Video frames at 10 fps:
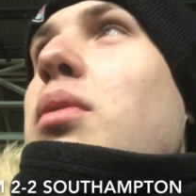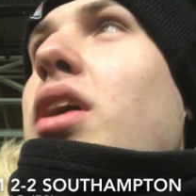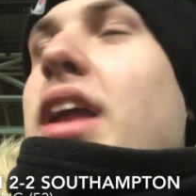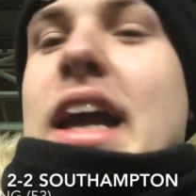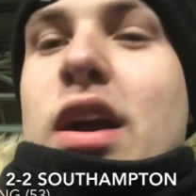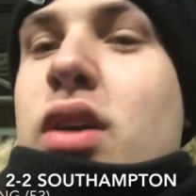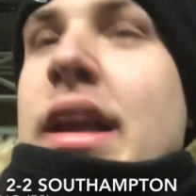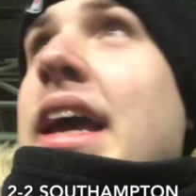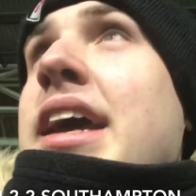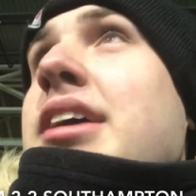You want to hang on
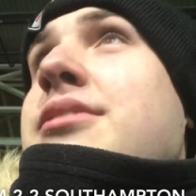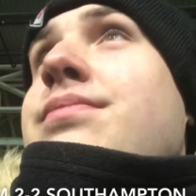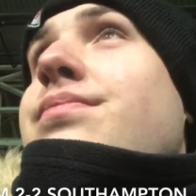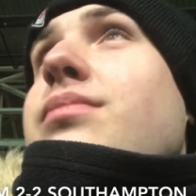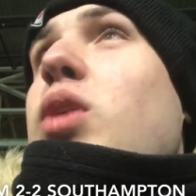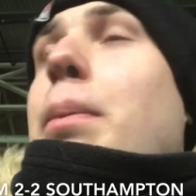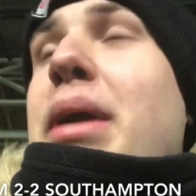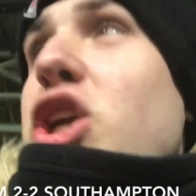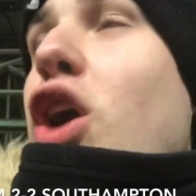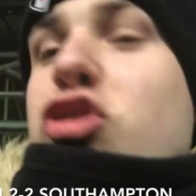there. With a
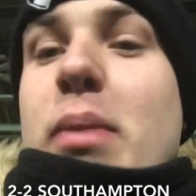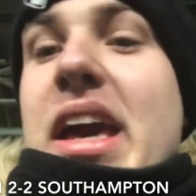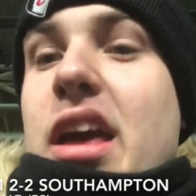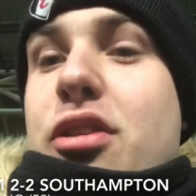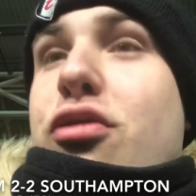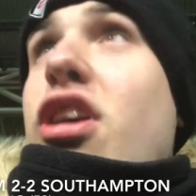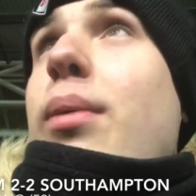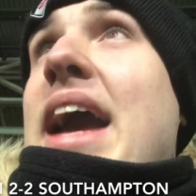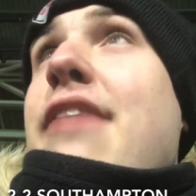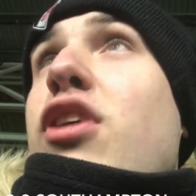big chance to make it 3,
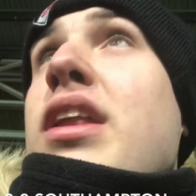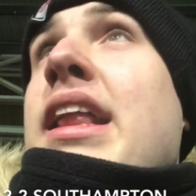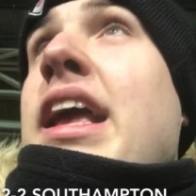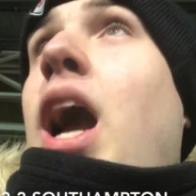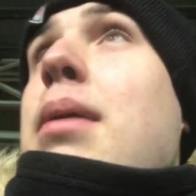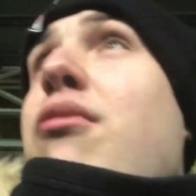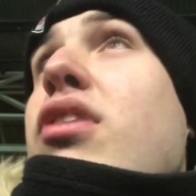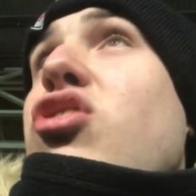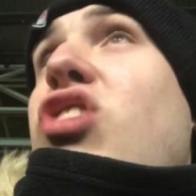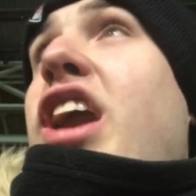and we haven't, and then they got
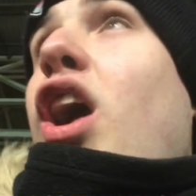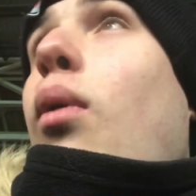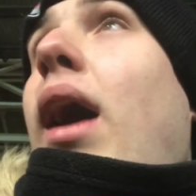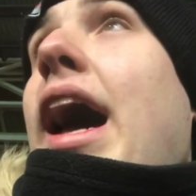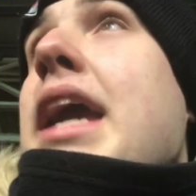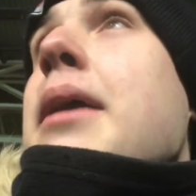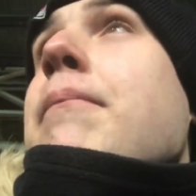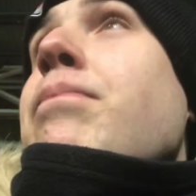everyone to stick it away.